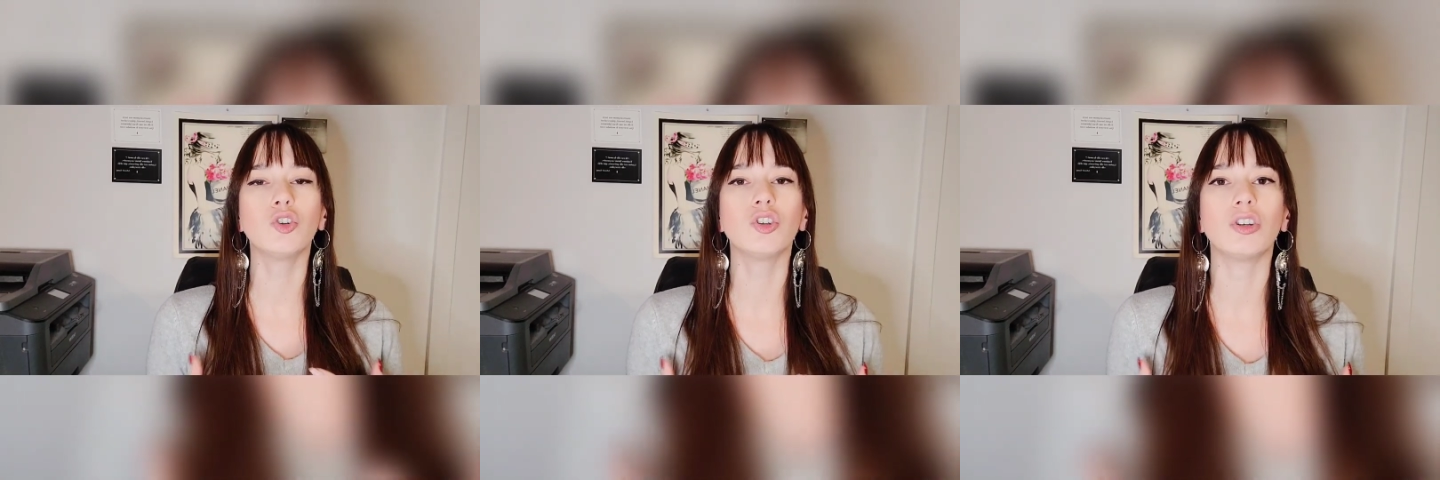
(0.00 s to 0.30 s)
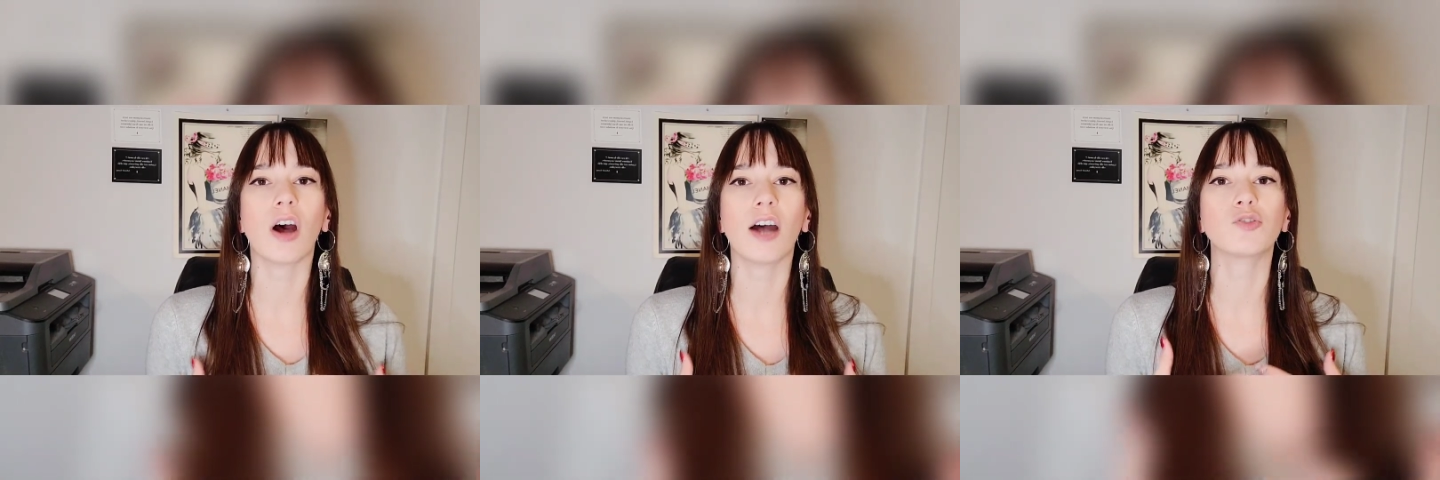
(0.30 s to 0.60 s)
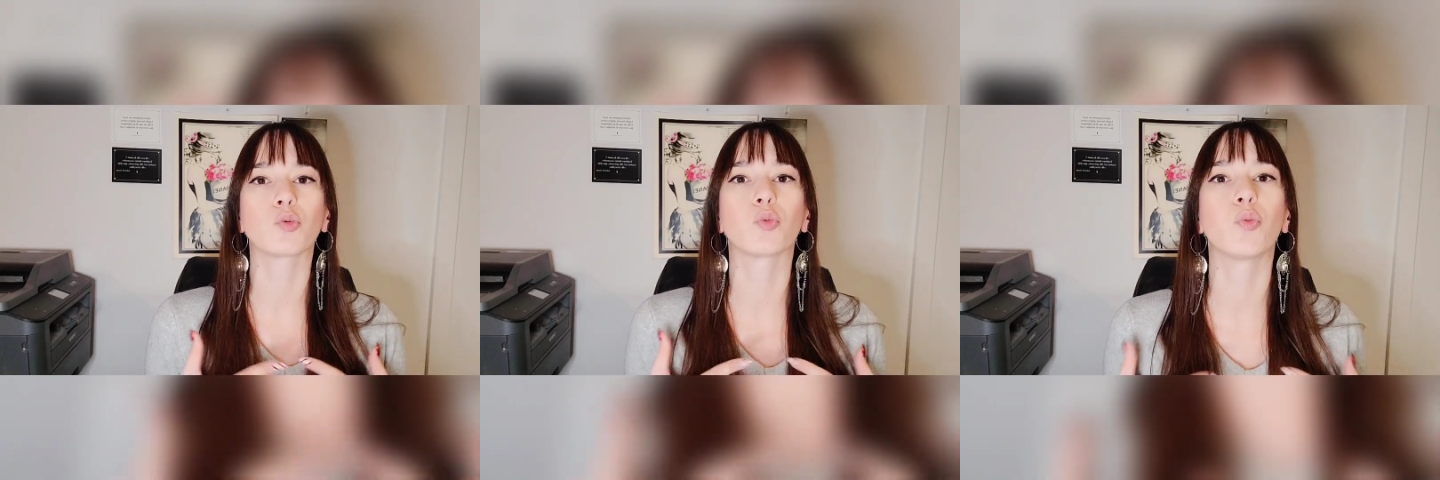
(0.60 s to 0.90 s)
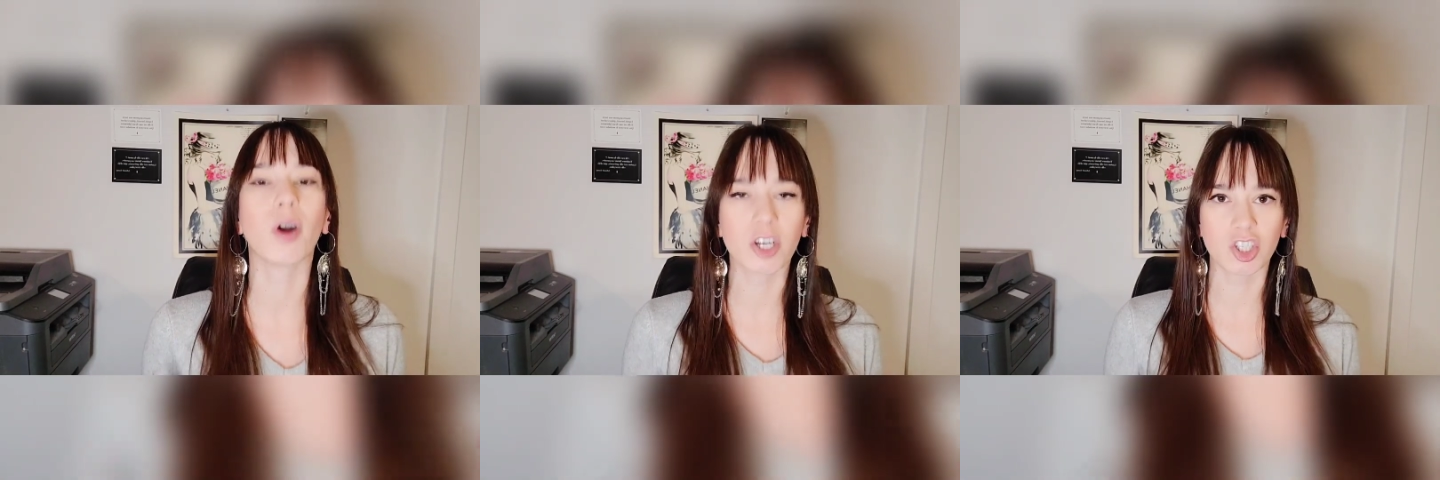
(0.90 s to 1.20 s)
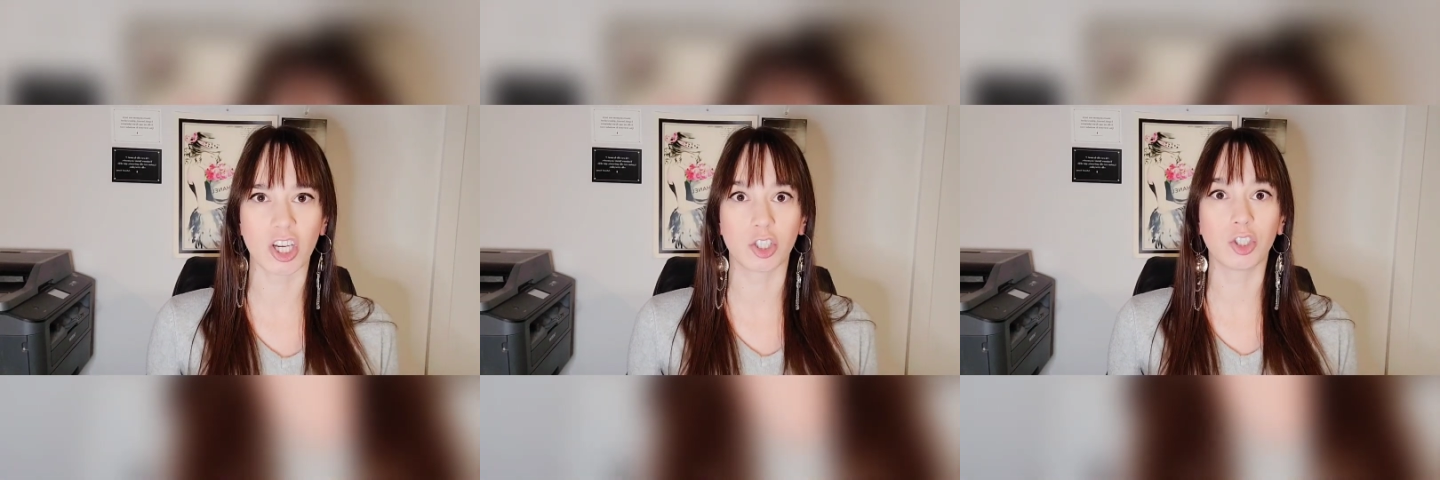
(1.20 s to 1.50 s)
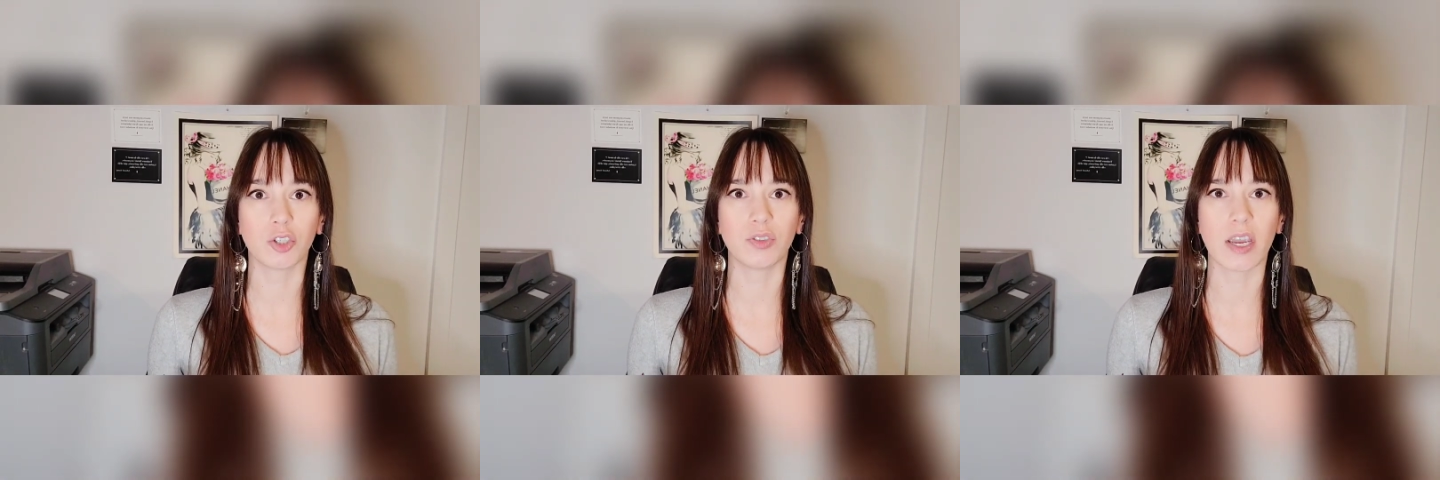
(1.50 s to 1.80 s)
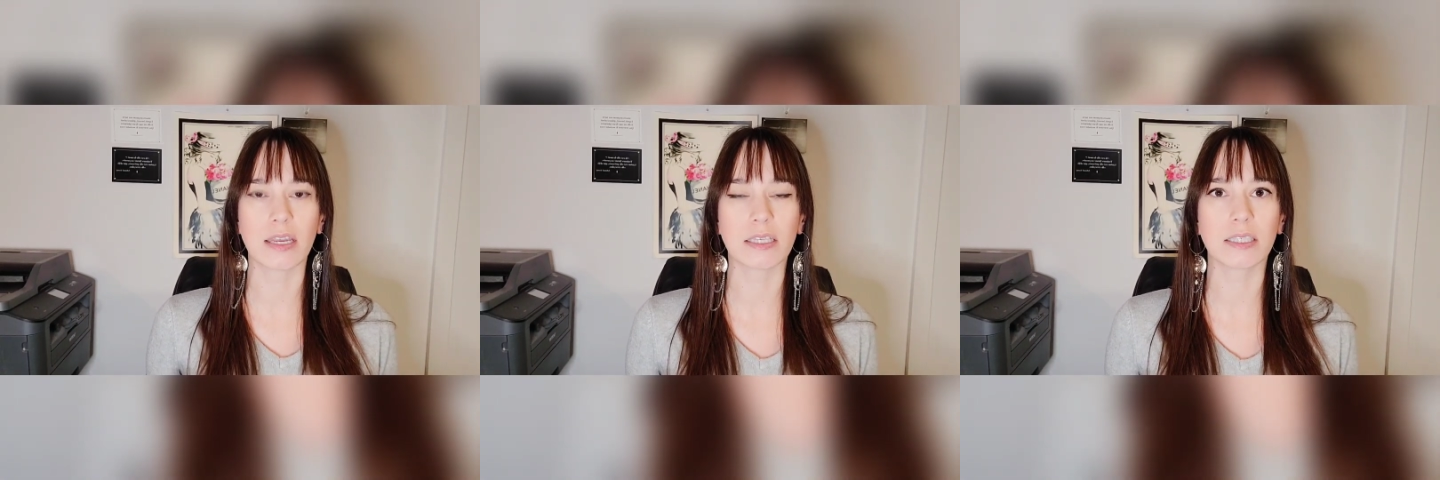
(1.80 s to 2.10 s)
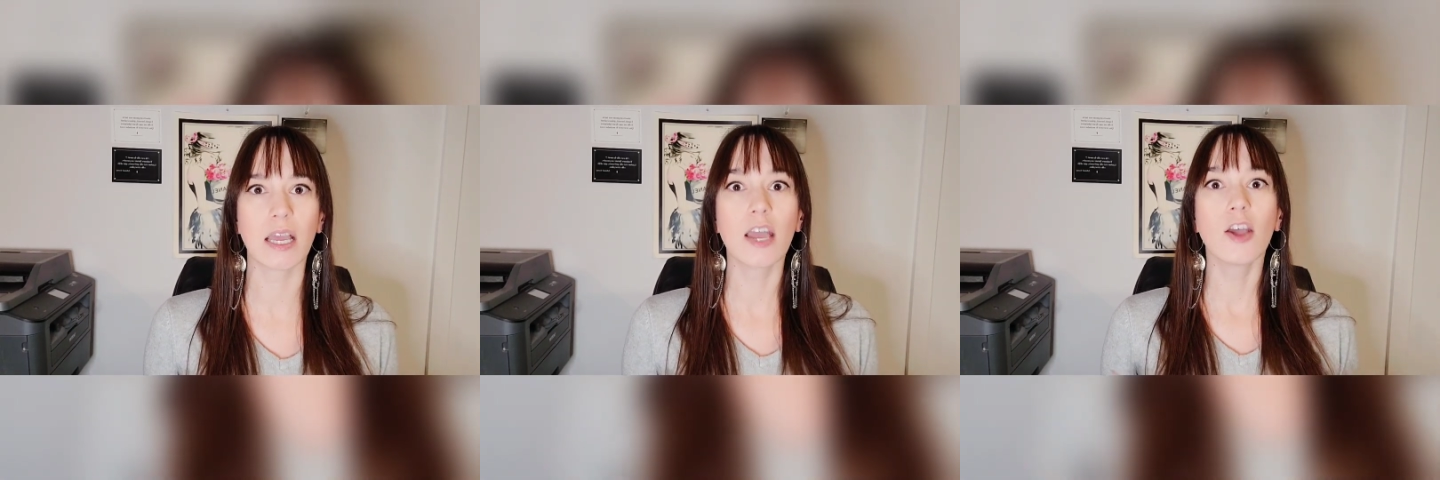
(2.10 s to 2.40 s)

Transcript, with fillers: not rush into things